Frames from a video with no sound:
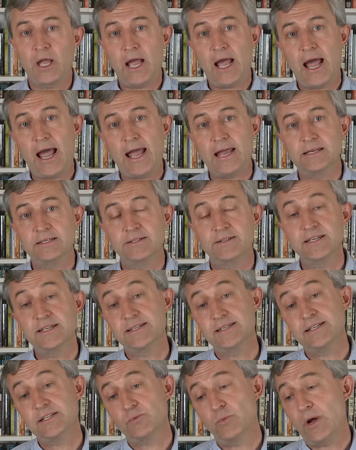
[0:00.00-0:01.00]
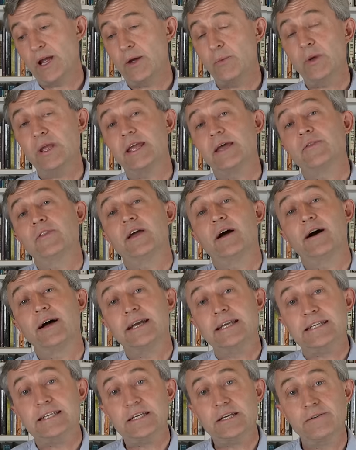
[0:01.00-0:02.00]
And this is where we get the
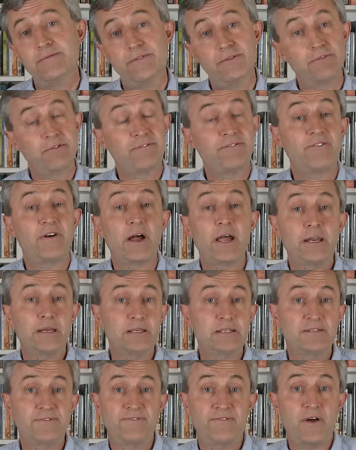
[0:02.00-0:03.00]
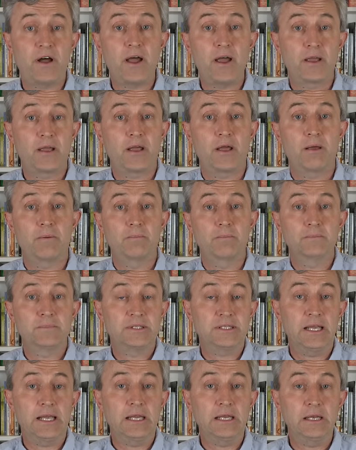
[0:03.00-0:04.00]
idea of the refiner's fire
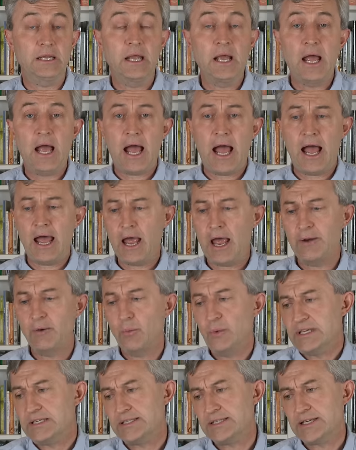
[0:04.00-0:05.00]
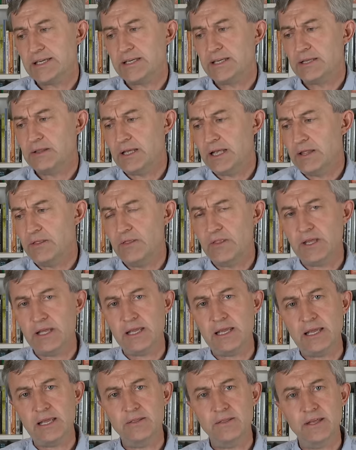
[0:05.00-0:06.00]
comes in. And we see it in
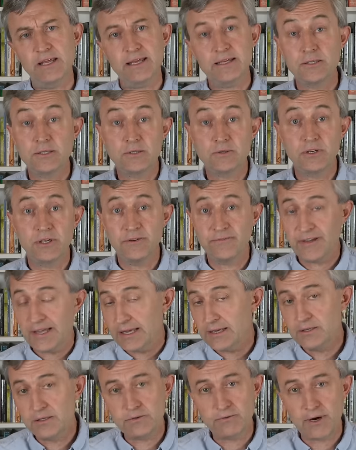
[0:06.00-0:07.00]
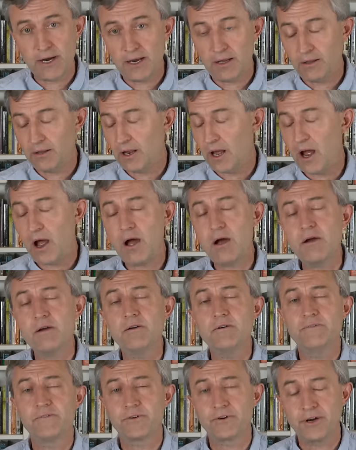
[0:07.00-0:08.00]
the history of Israel
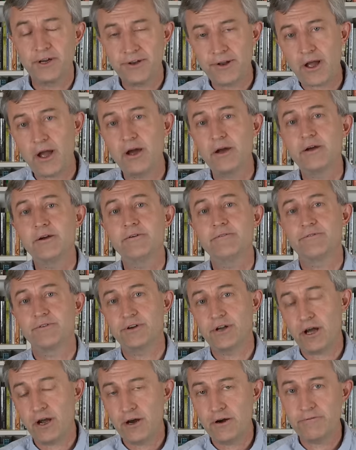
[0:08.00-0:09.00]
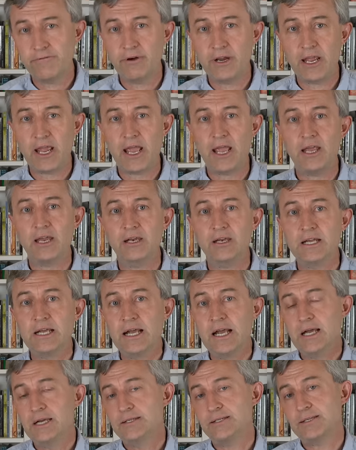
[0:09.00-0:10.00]
over and over and over again.
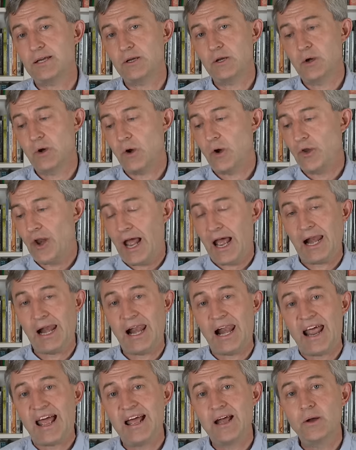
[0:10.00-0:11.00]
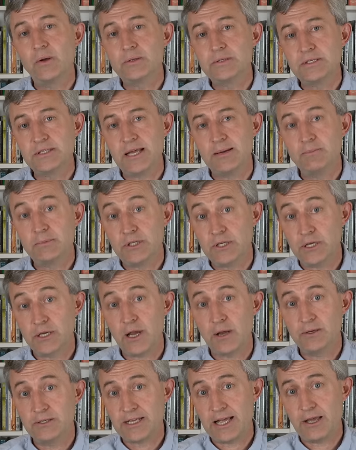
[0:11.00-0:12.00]
So God allows them to
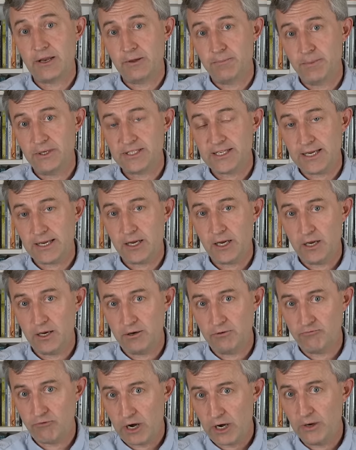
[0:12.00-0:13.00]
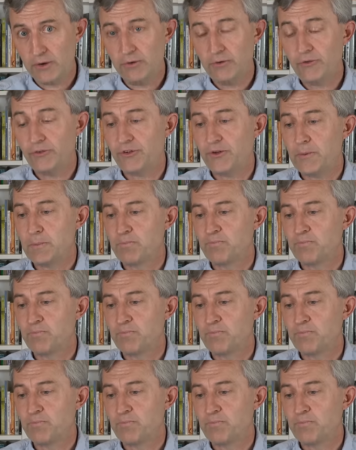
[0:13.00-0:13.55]
go down a particular road